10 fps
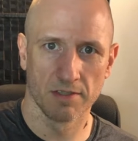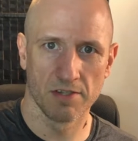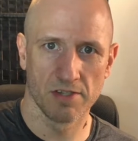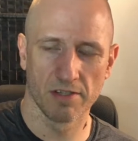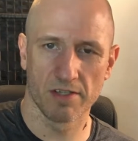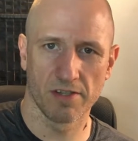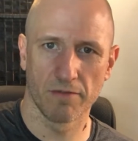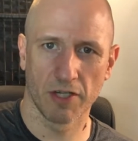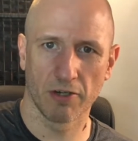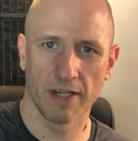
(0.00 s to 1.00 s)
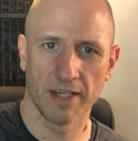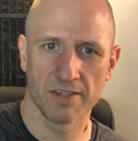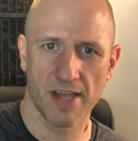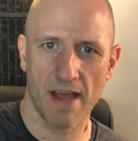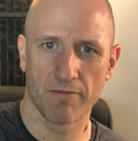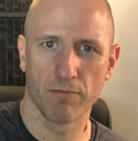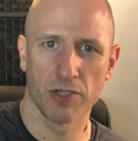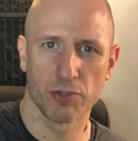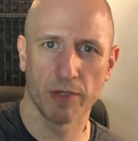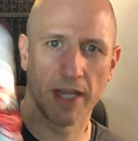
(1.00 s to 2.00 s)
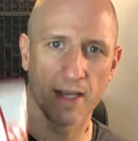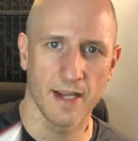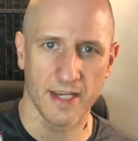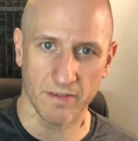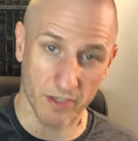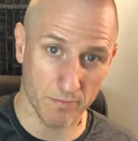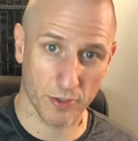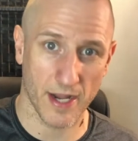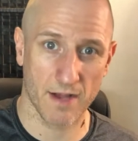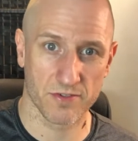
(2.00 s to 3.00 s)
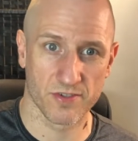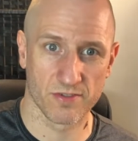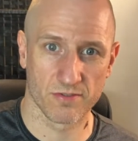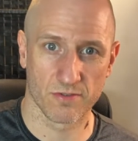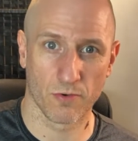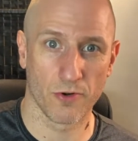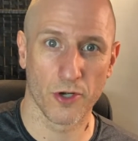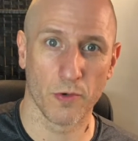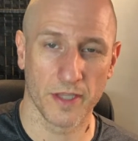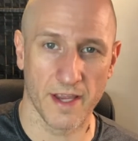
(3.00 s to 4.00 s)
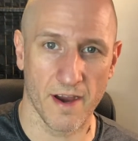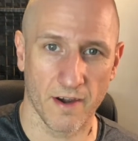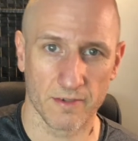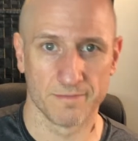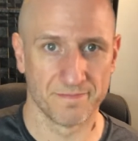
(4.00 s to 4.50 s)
this list of ingredients, half of which we cannot even pronounce or know what they are?